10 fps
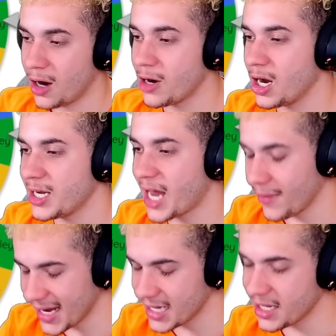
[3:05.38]
right, now
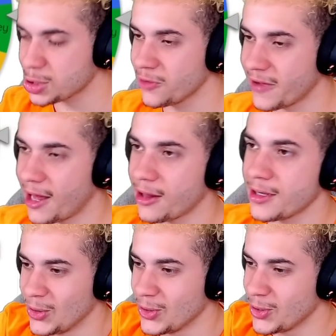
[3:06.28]
we got Electro Valley.
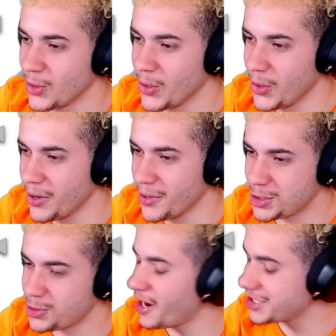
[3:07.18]
Ooh,
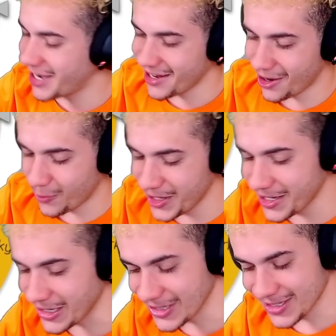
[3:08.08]
trash can on
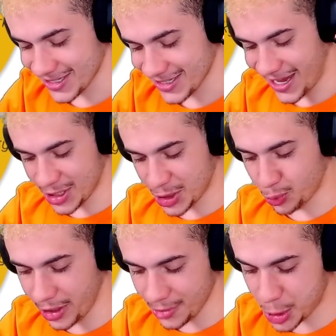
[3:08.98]
wheels. It's
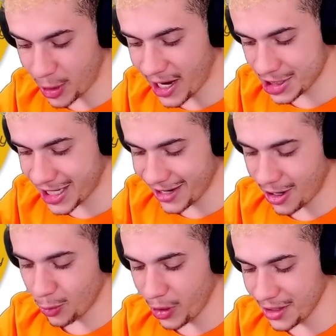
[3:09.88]
real trash can
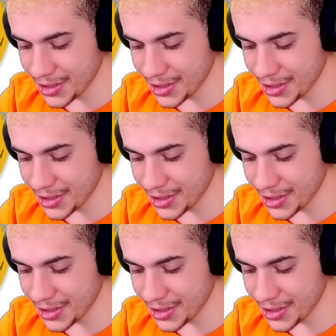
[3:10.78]
on wheels